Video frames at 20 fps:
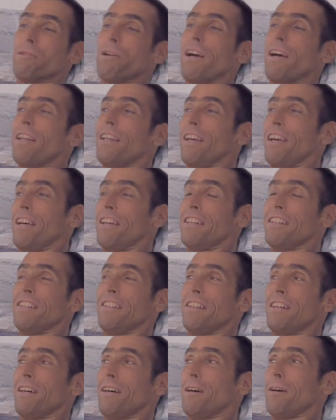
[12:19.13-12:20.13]
spread.
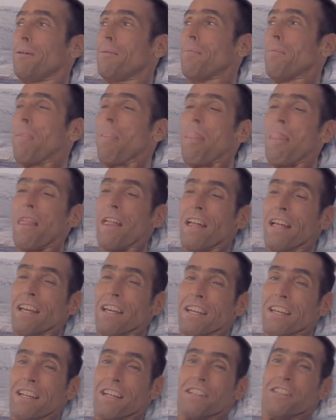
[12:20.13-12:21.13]
And
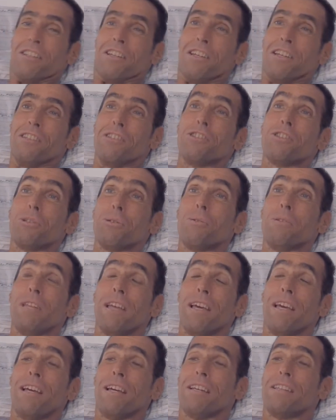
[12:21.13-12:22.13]
in 2
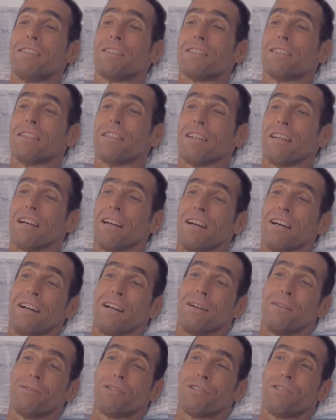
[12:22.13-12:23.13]
days,
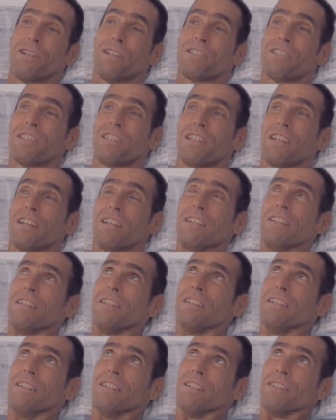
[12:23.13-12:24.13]
Shrestha,
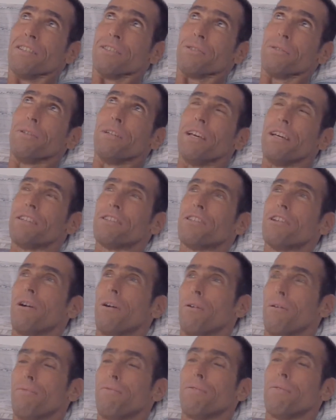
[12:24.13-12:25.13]
2 days,
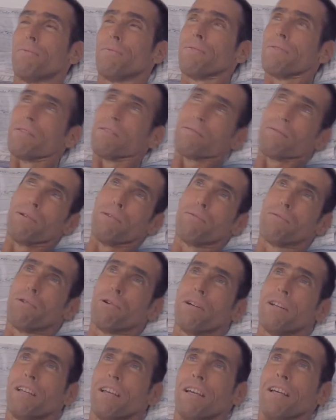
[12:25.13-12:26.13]
no, 3 or
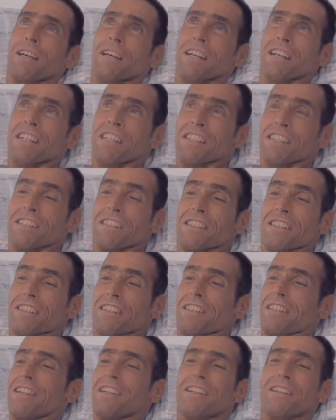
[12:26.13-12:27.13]
4 days,
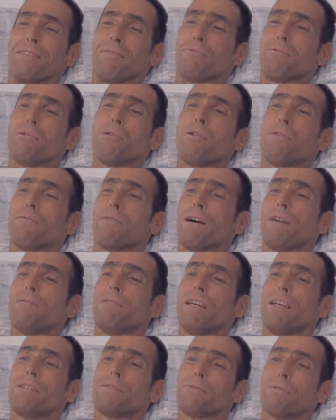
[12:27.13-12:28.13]
4 or
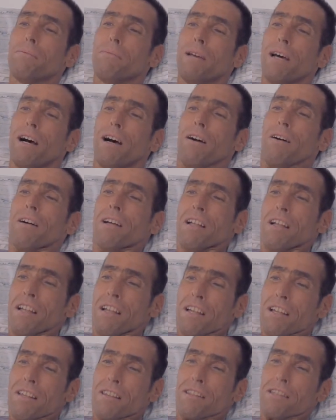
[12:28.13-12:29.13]
5 days from now,
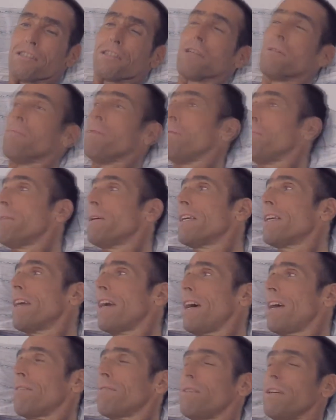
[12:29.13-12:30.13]
there's going to be a big
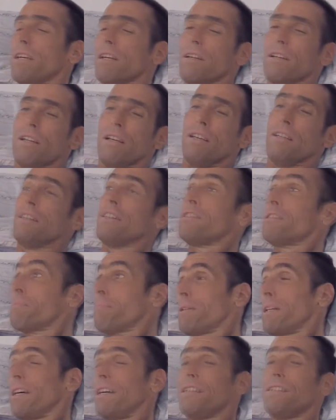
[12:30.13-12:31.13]
gathering in
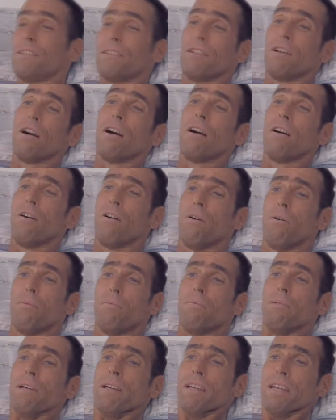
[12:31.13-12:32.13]
this place, in our
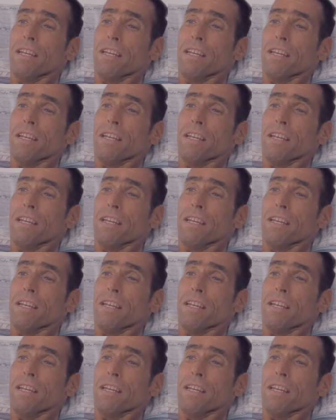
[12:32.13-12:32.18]
home.